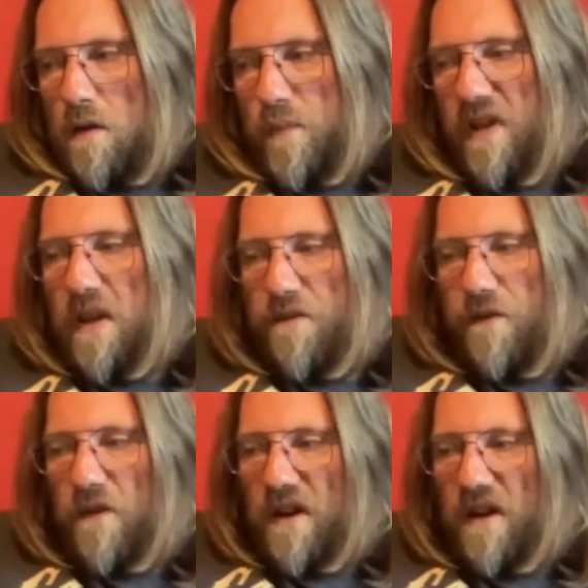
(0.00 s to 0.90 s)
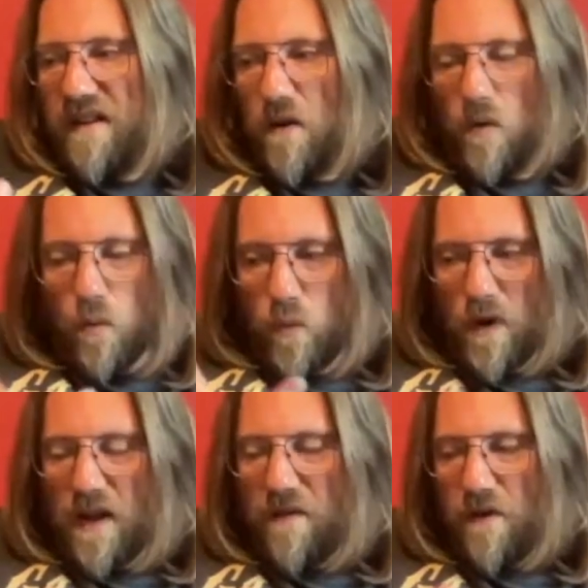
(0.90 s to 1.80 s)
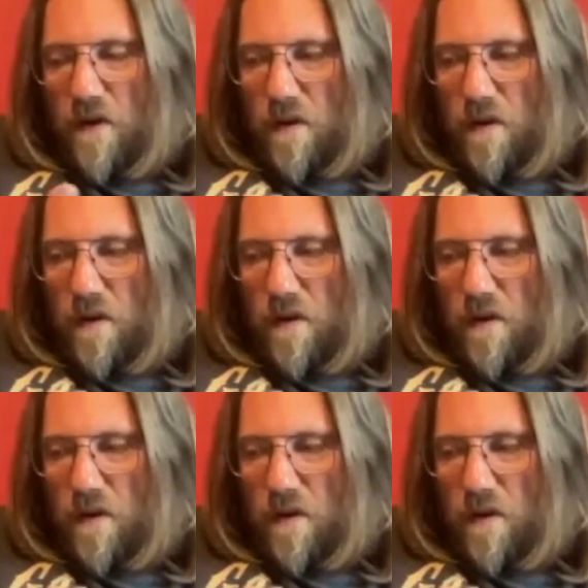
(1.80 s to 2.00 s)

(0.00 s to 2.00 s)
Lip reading: belief or an idea or whatever,